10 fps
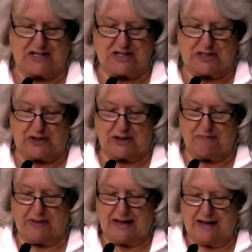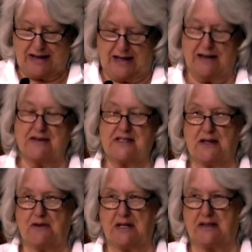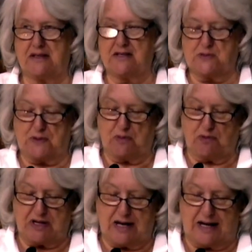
to her, and so that the sperm would not